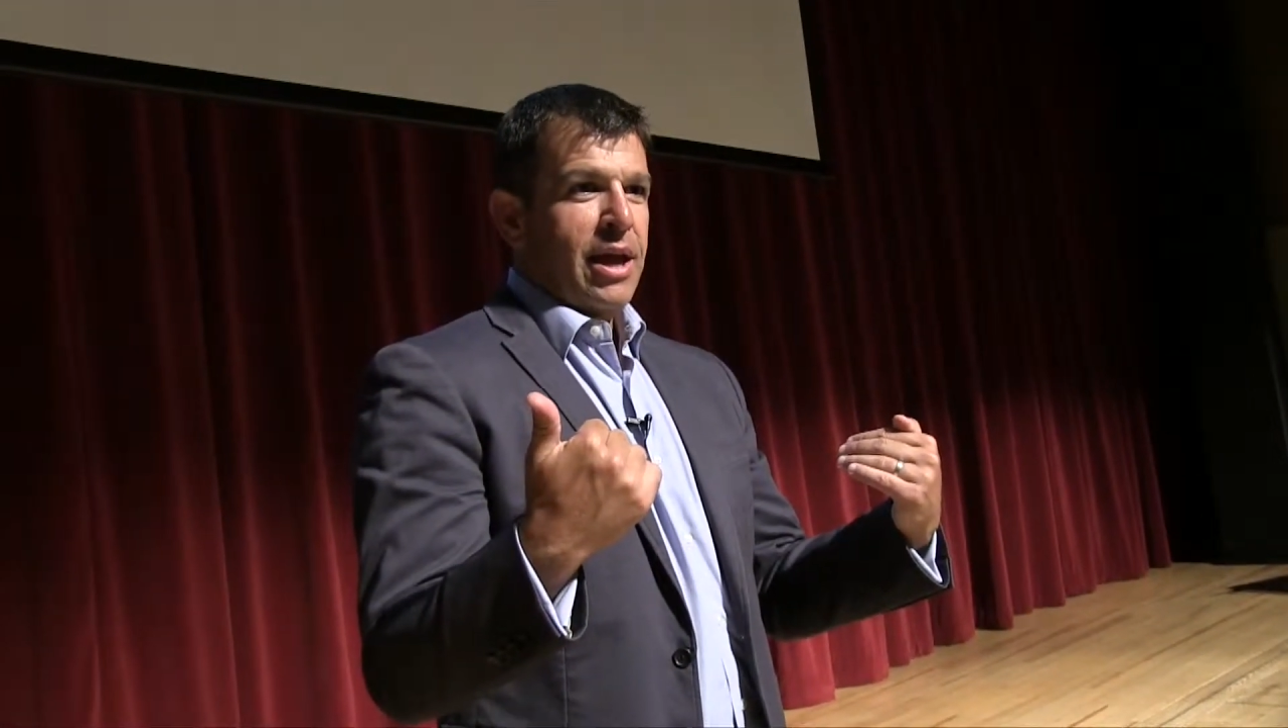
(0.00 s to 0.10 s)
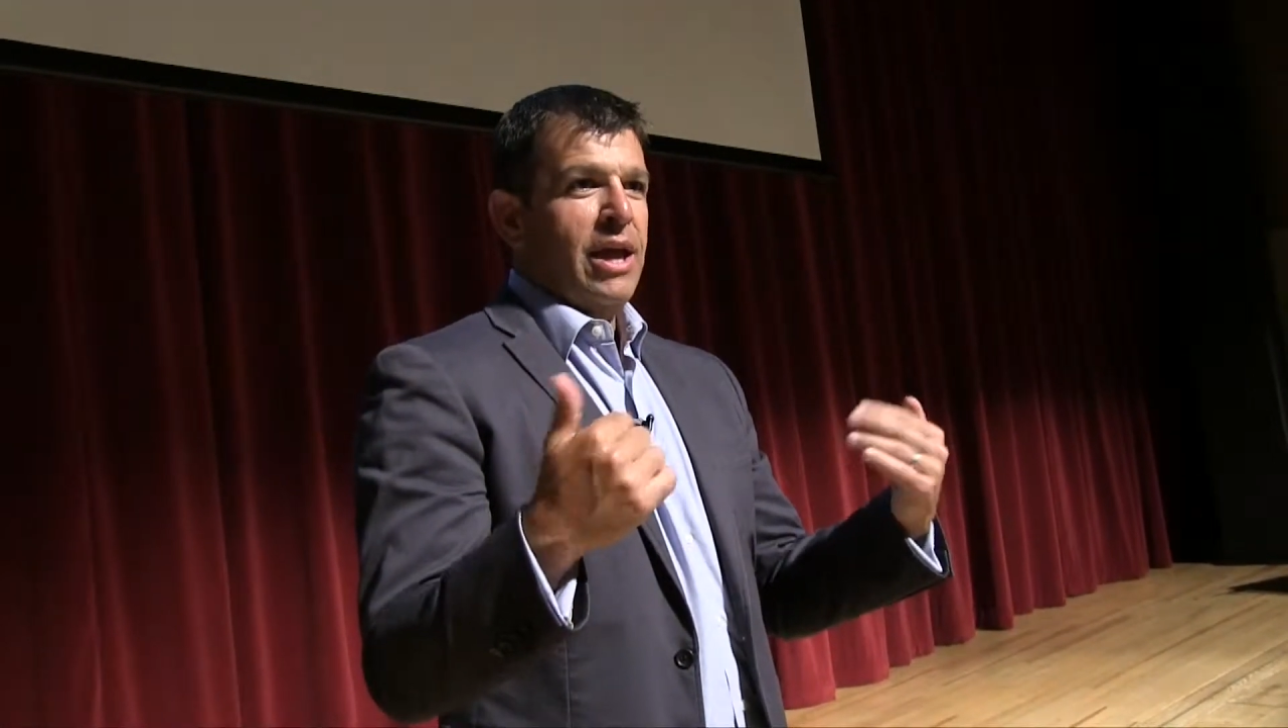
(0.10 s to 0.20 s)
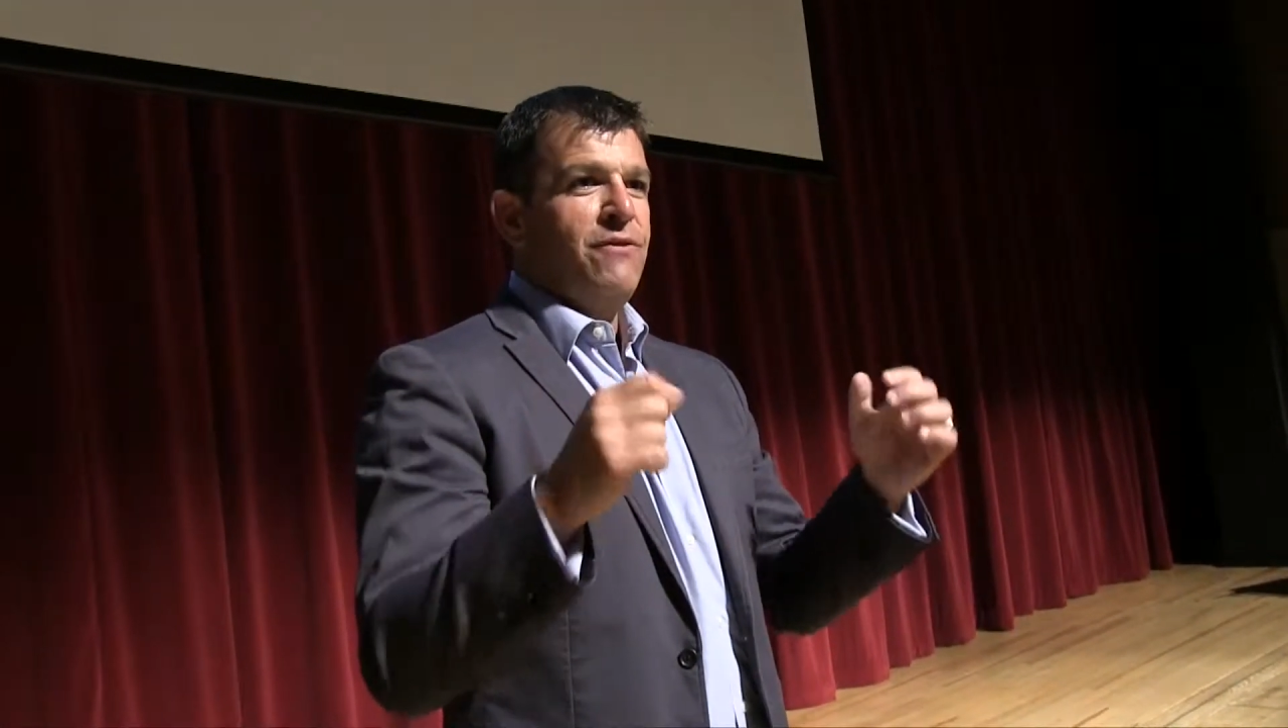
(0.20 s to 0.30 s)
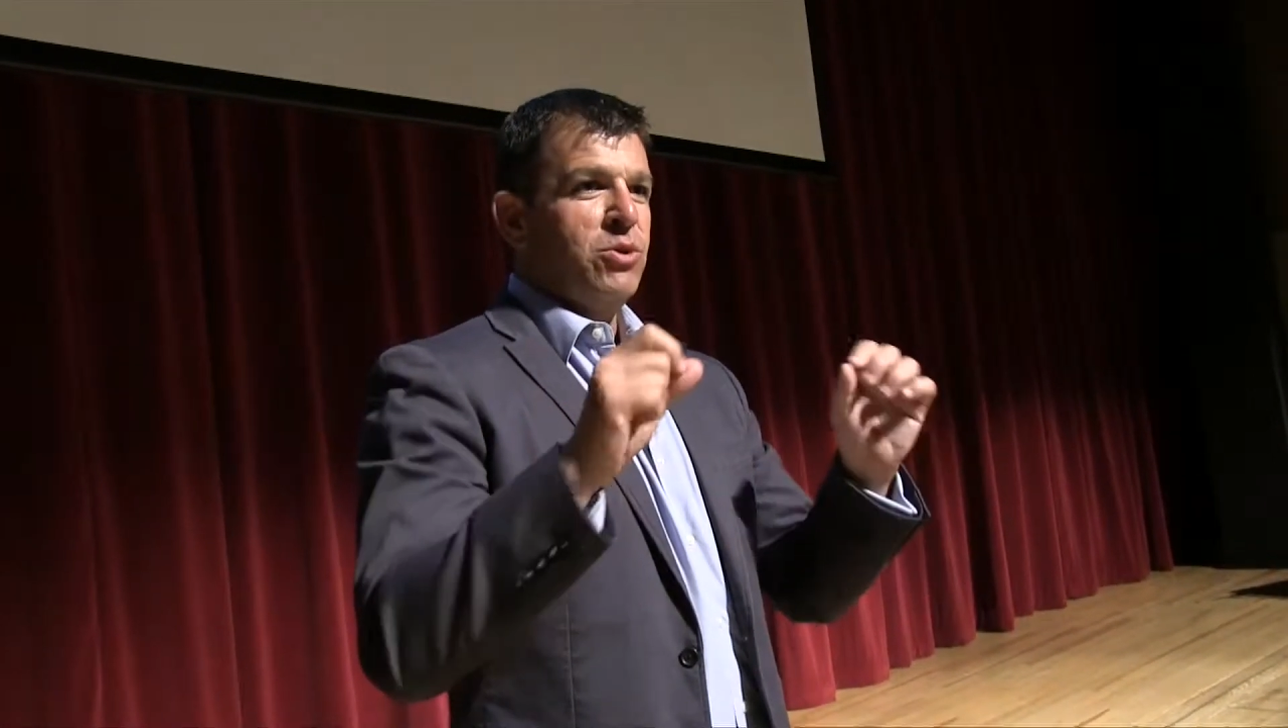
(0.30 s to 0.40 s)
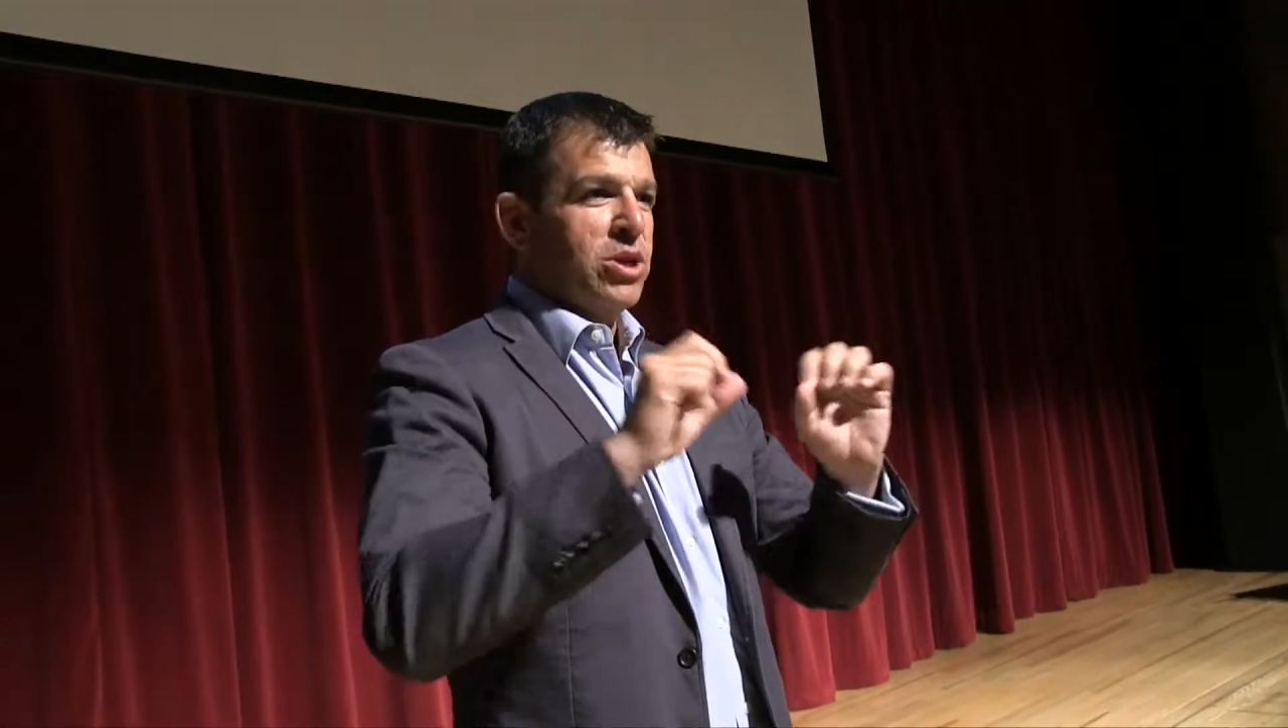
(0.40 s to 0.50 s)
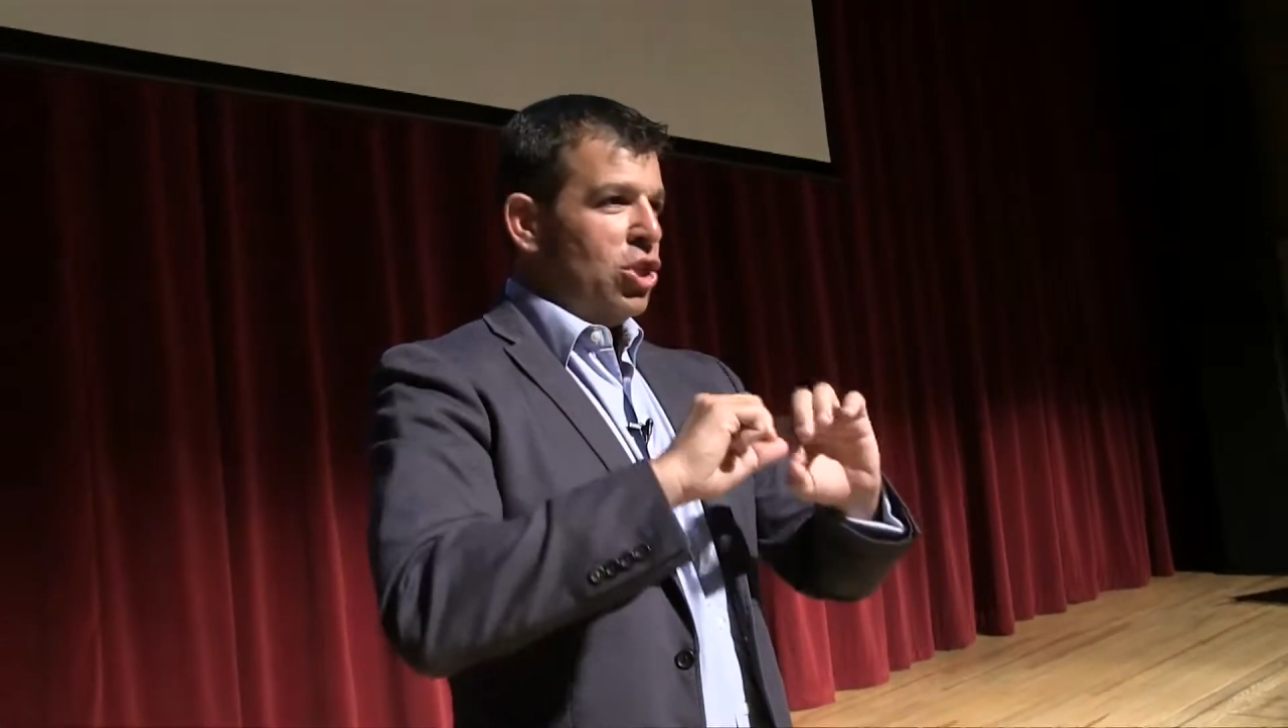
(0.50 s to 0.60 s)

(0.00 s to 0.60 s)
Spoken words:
If you can